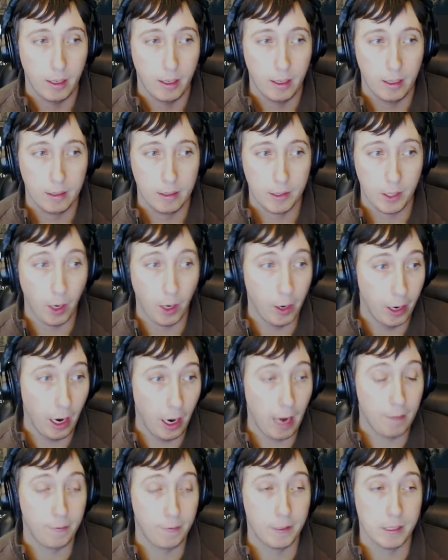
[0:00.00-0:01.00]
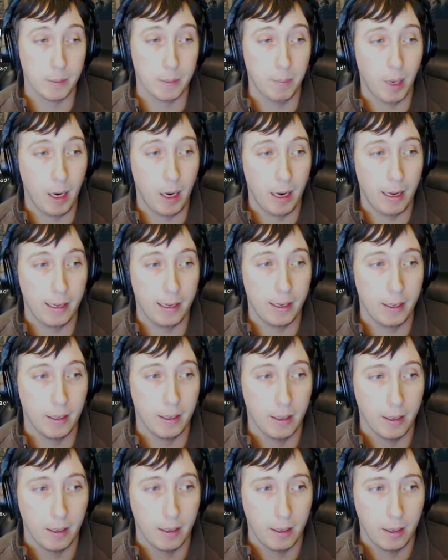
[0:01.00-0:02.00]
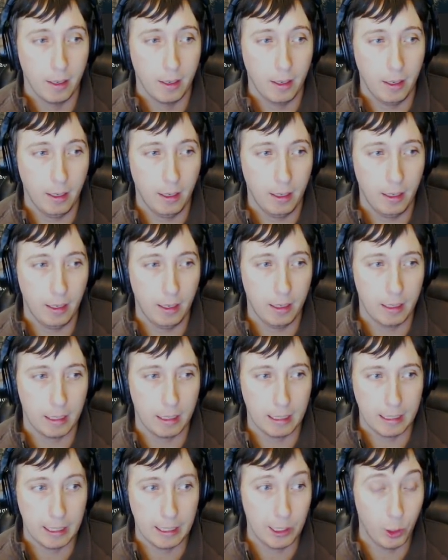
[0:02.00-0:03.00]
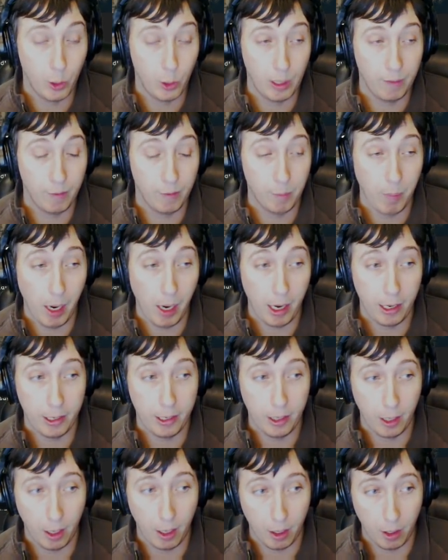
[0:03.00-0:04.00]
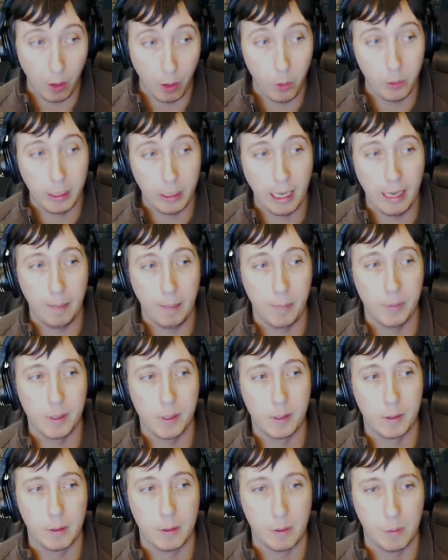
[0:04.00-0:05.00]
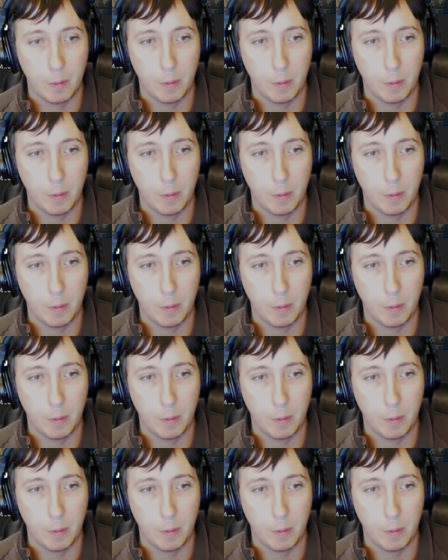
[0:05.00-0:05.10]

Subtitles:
Started off as a mod. Continue to even mod our own games,